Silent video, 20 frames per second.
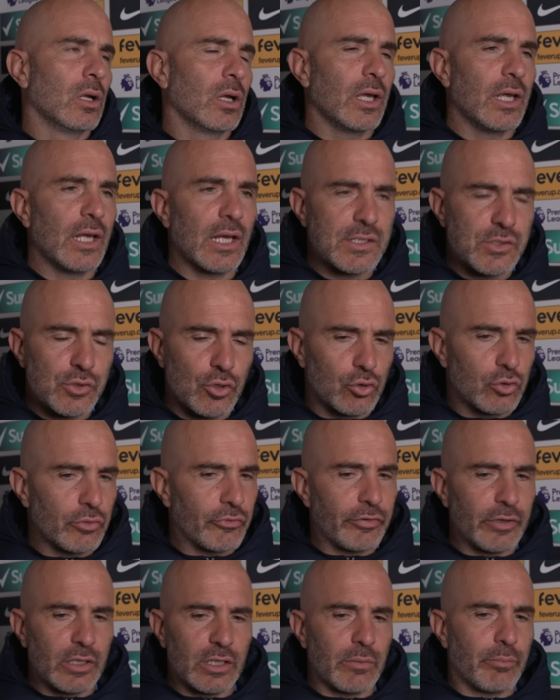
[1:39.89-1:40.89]
He has not to
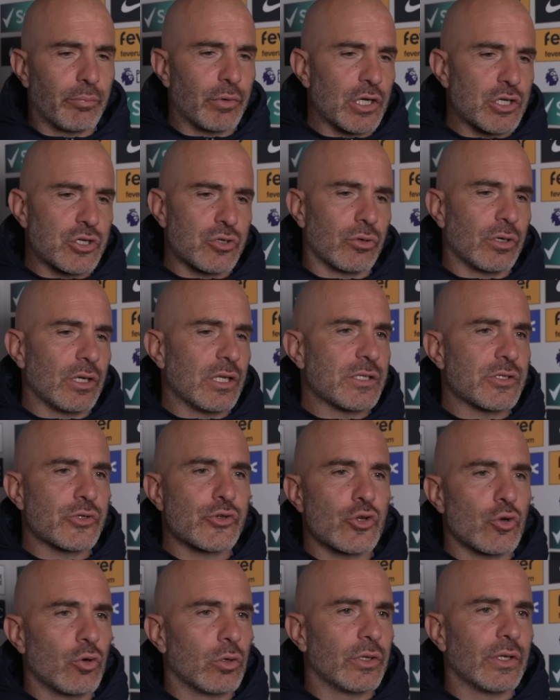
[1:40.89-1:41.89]
feel the pressure in his
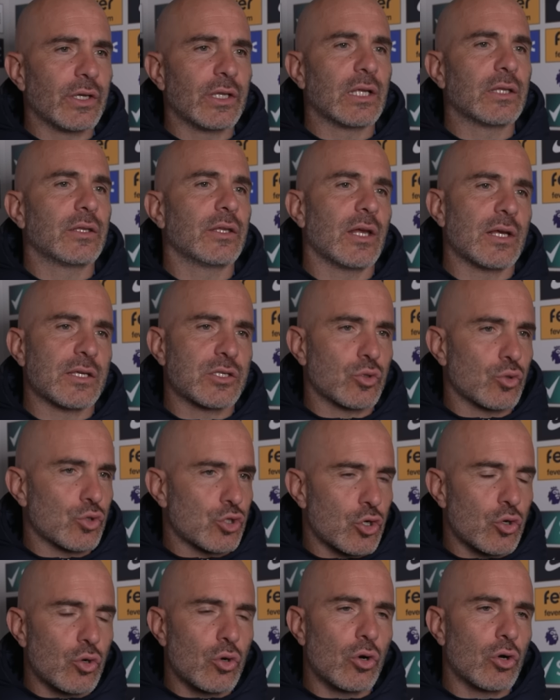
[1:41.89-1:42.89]
shoulder that he has to
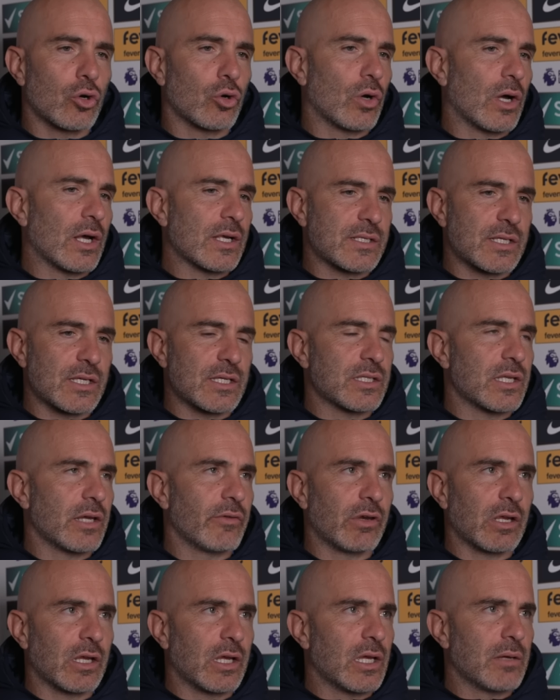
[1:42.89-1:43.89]
score or assist
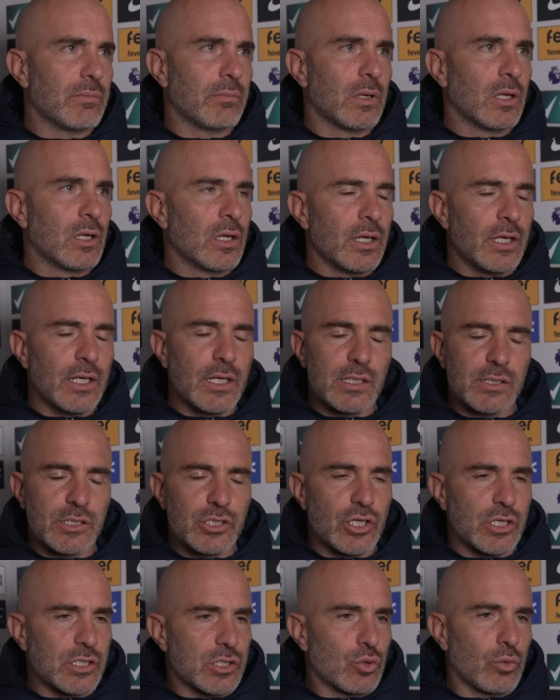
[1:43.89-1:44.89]
every game. He has
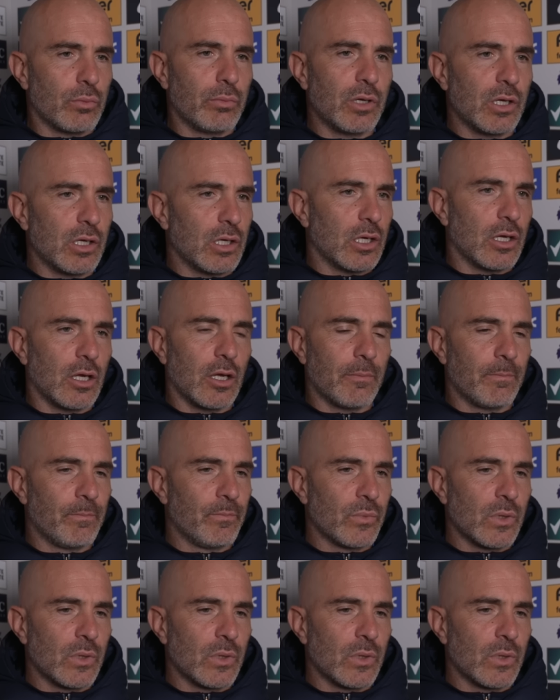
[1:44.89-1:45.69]
just to be,